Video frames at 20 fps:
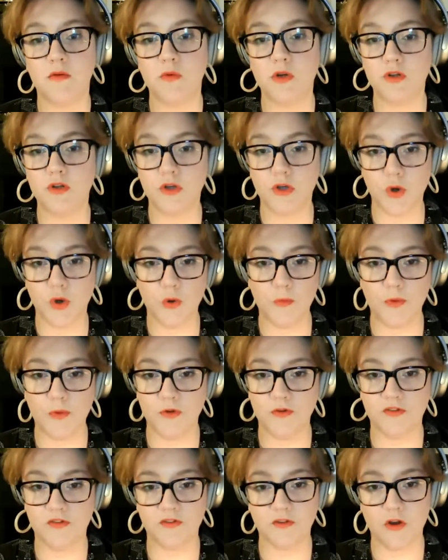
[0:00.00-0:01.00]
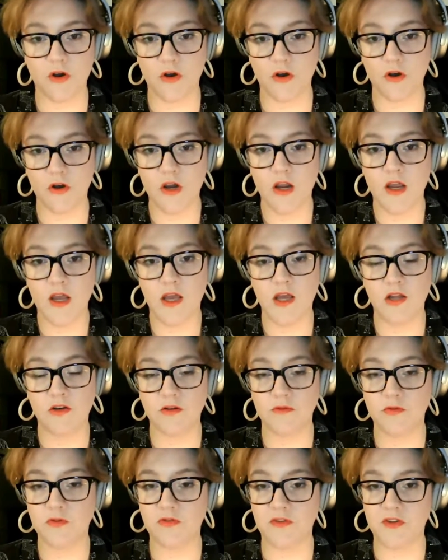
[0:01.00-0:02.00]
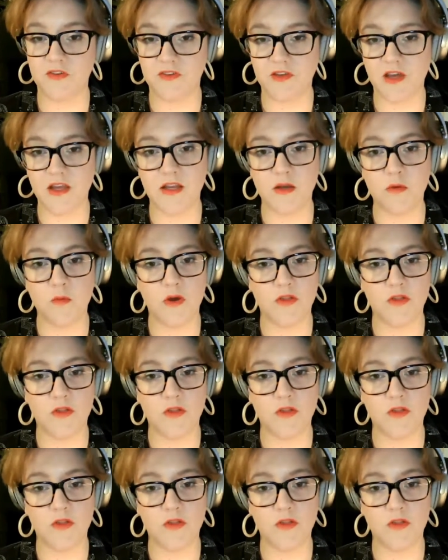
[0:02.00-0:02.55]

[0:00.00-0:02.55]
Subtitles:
where the goalposts are in terms of deciding